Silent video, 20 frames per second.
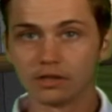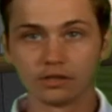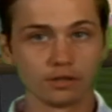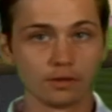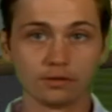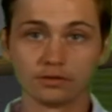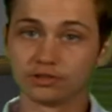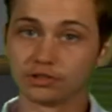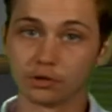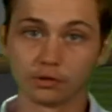
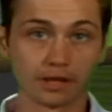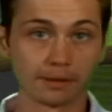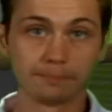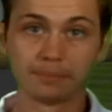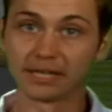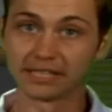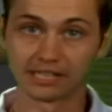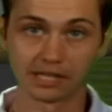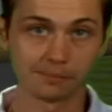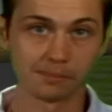so they
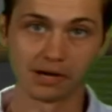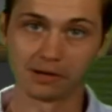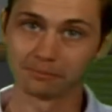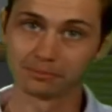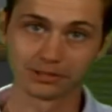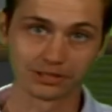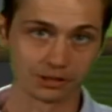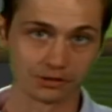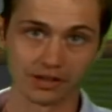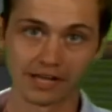picked him up.
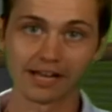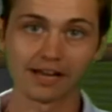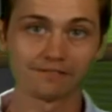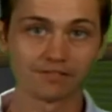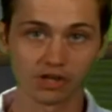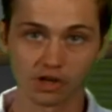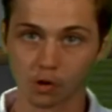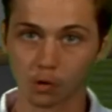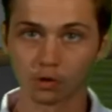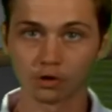So they have a
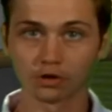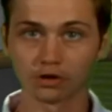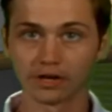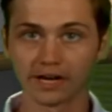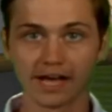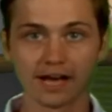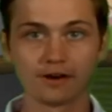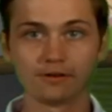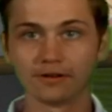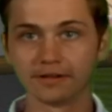corner
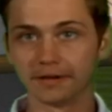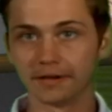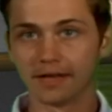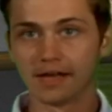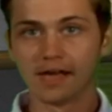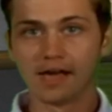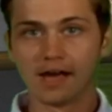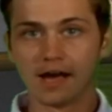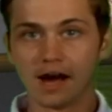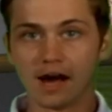now, and
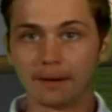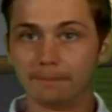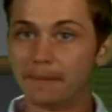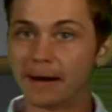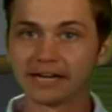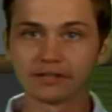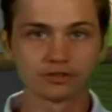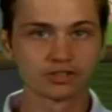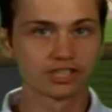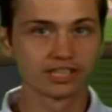
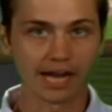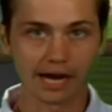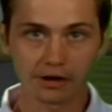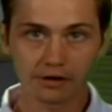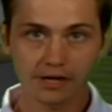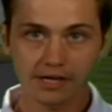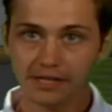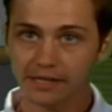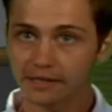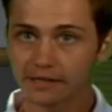Myles
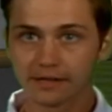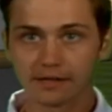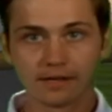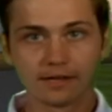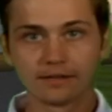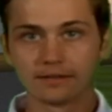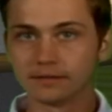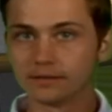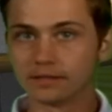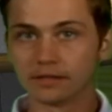Garrett.
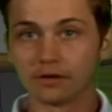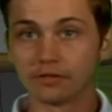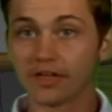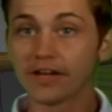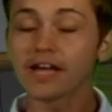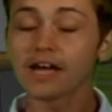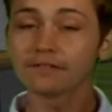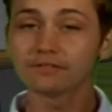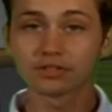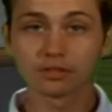They
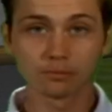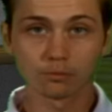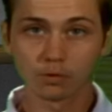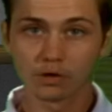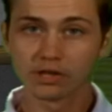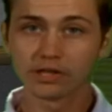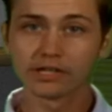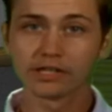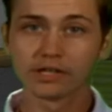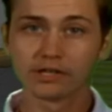have some
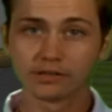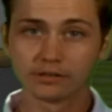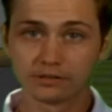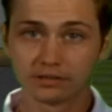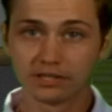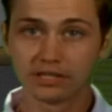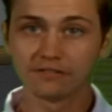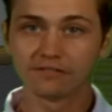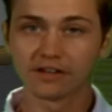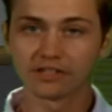really good
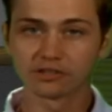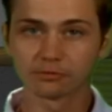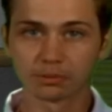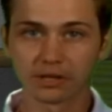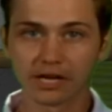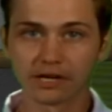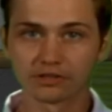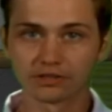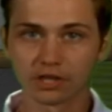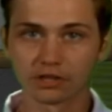defensive
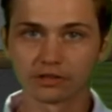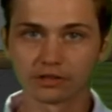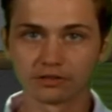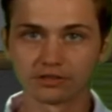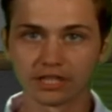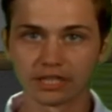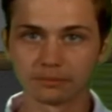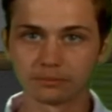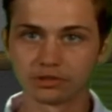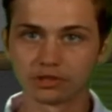players on their
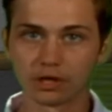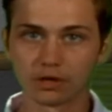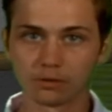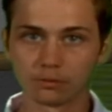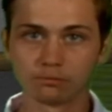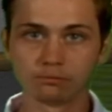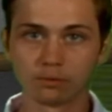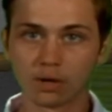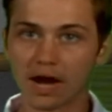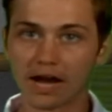team. So
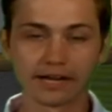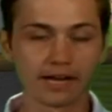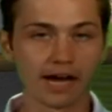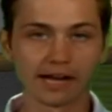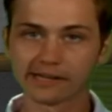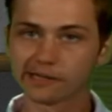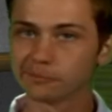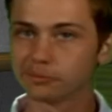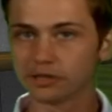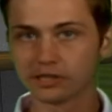I
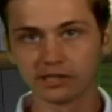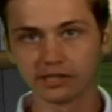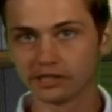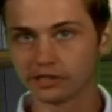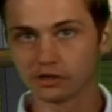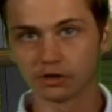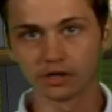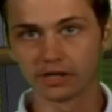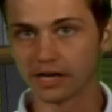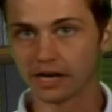completely
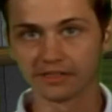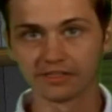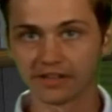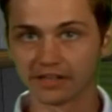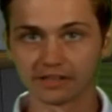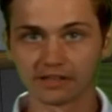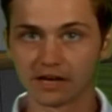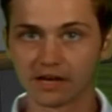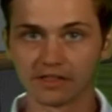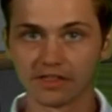agree. I think
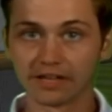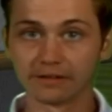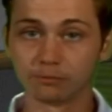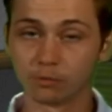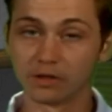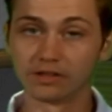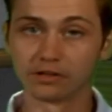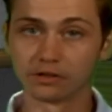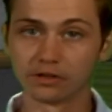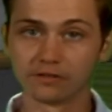they
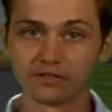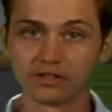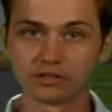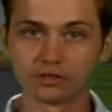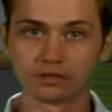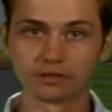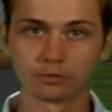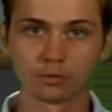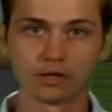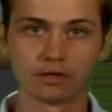win their division
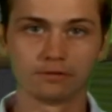as well.